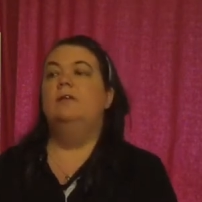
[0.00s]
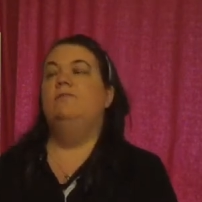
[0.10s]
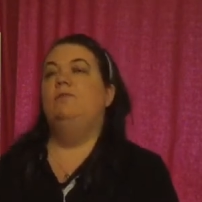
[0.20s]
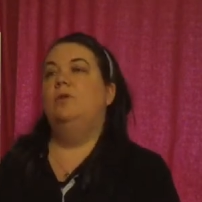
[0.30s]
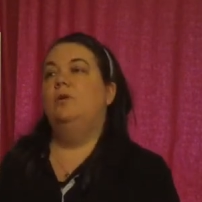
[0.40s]
If
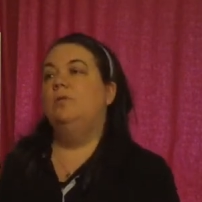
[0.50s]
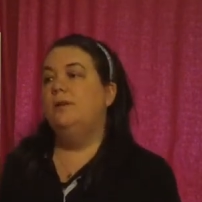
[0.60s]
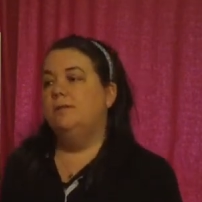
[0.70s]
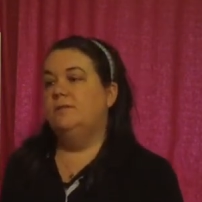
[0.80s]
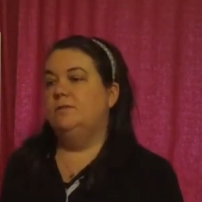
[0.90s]
you don't
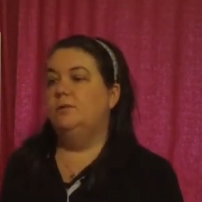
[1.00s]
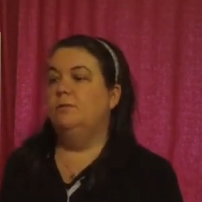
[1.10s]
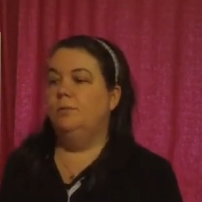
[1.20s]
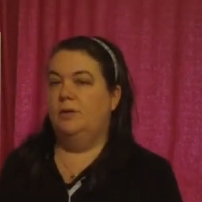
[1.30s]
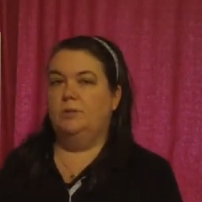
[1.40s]
give it to
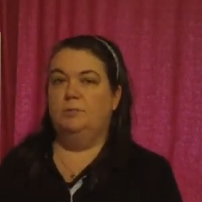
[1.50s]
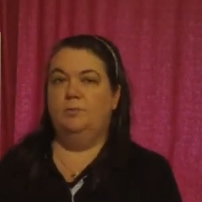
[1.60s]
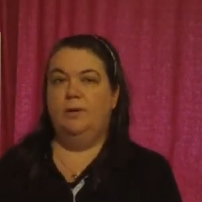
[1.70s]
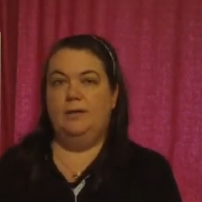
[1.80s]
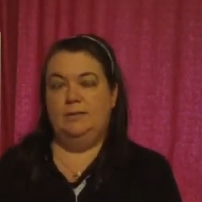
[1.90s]
them in
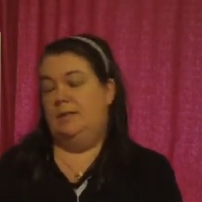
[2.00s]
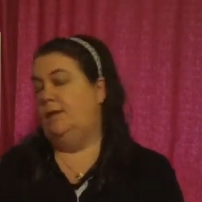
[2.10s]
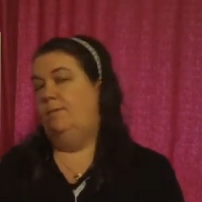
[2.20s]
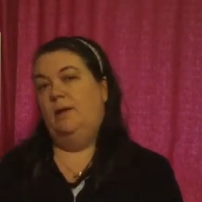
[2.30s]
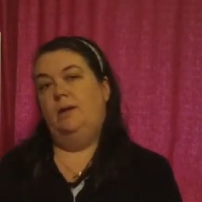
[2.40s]
multiple ways,
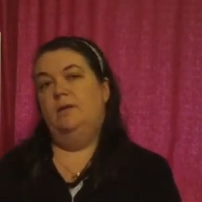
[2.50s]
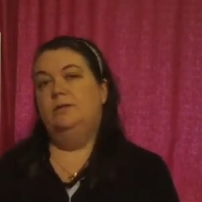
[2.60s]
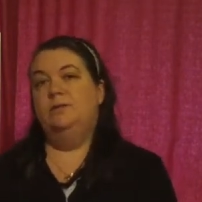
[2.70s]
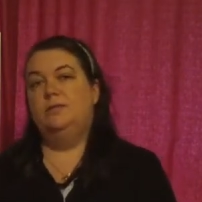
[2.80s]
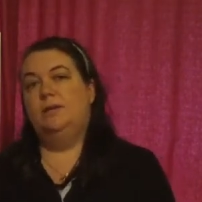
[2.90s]
they may not
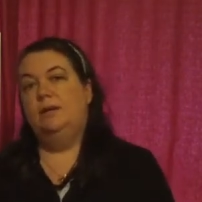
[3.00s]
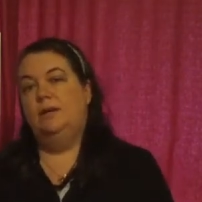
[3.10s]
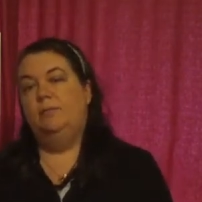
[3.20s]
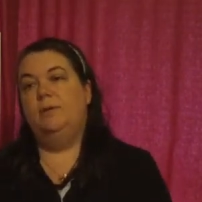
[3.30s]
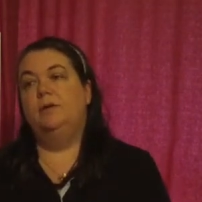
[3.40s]
understand
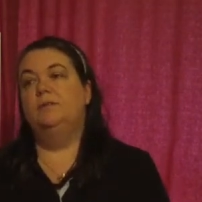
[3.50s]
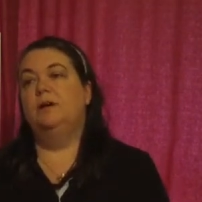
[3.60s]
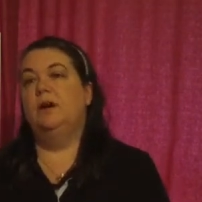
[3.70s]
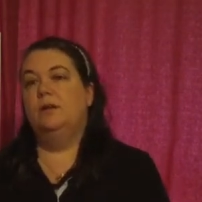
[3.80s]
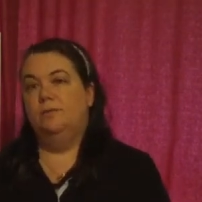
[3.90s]
it, because
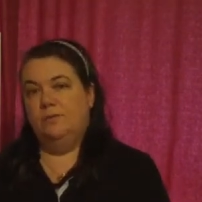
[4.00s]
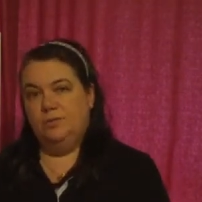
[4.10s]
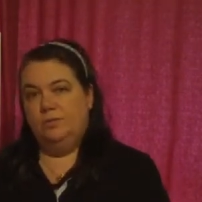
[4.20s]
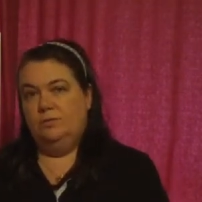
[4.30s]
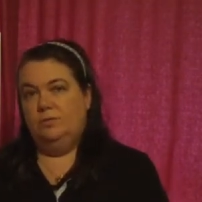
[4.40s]
all of our
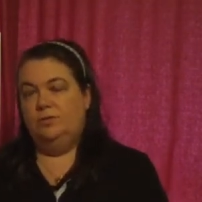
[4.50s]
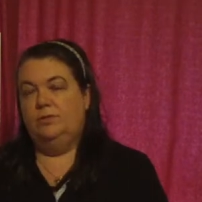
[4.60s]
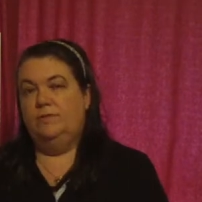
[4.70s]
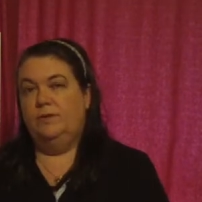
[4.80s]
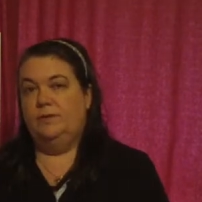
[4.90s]
students are
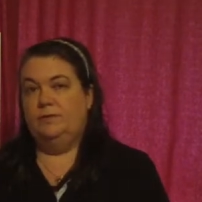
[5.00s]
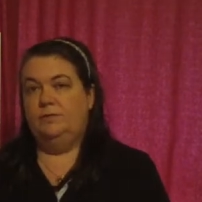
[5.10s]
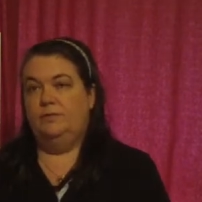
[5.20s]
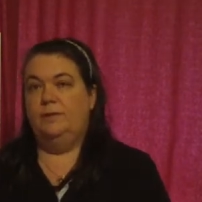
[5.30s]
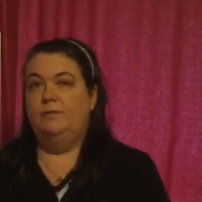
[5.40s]

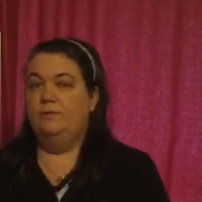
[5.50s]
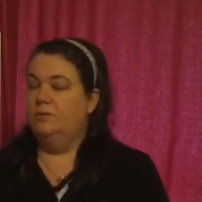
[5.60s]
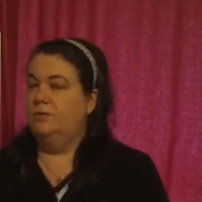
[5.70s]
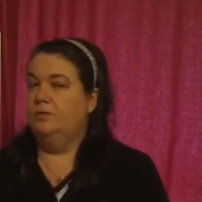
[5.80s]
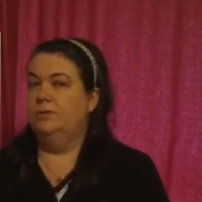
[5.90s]

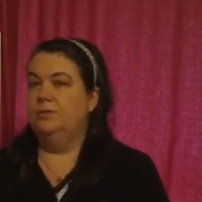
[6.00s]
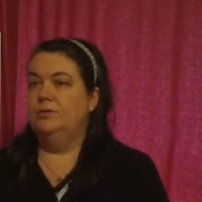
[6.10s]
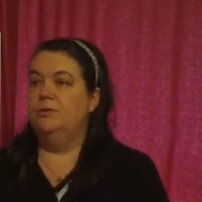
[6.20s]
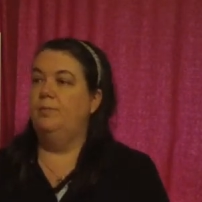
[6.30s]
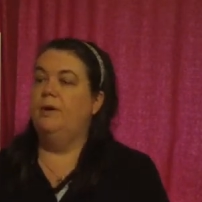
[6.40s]
diverse learners,
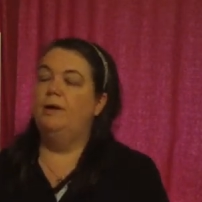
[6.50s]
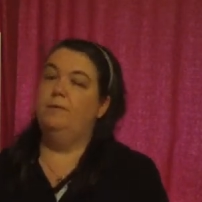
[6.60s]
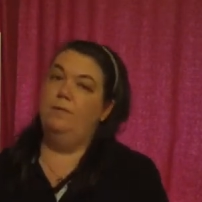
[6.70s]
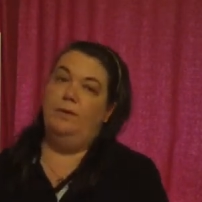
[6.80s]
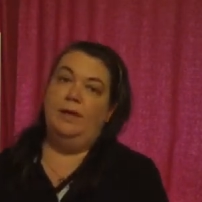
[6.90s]
no matter
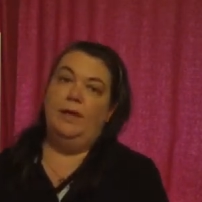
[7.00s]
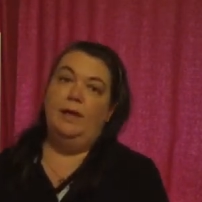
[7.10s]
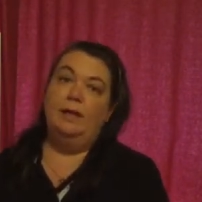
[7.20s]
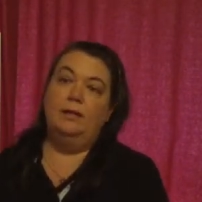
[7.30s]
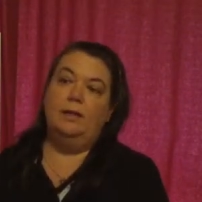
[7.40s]
if they're
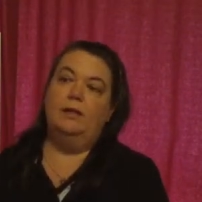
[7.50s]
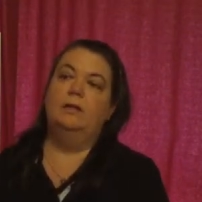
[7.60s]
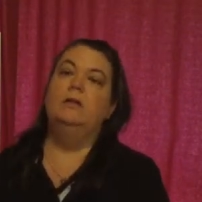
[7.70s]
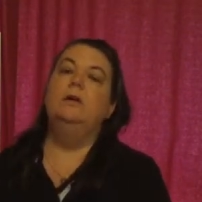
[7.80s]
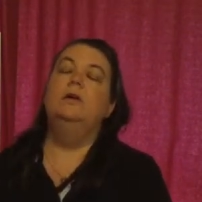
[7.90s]

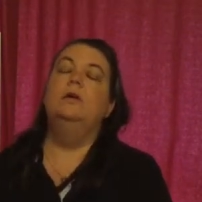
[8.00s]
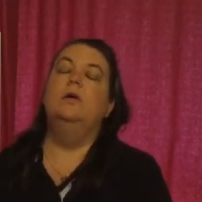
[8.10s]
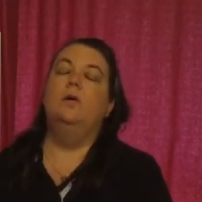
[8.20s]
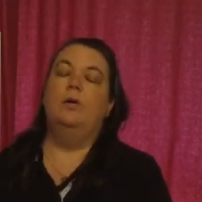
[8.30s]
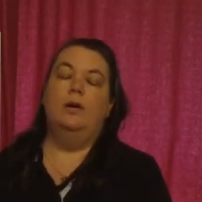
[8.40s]
ELL
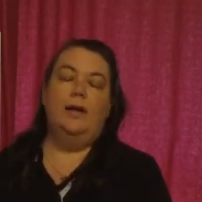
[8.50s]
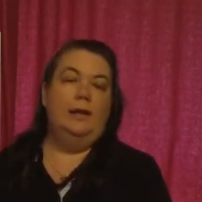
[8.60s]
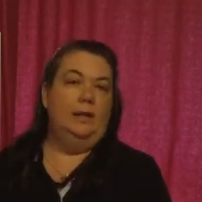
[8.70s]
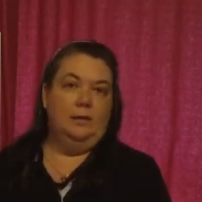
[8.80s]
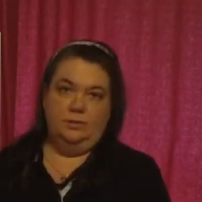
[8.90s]
or
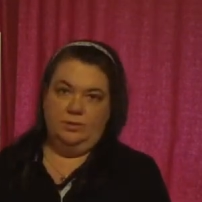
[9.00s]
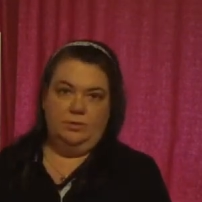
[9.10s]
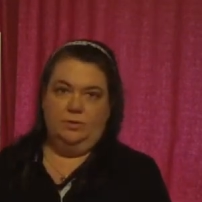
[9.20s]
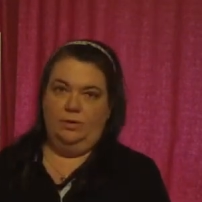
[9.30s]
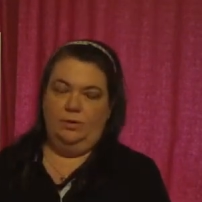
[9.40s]
any other
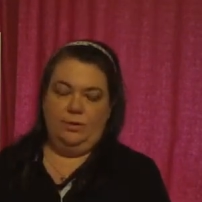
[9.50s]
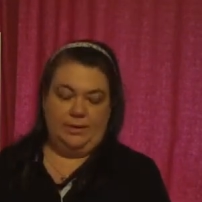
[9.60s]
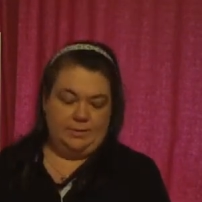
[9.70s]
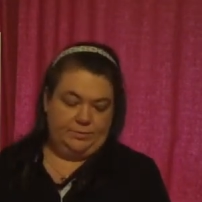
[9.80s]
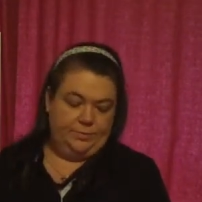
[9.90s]
student in your
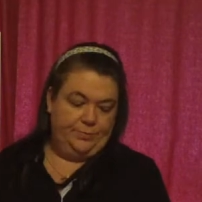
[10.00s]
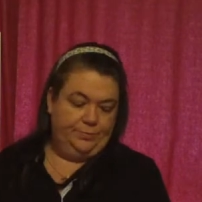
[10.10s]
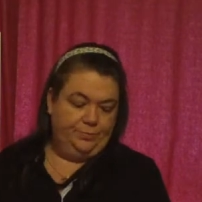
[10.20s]
classroom.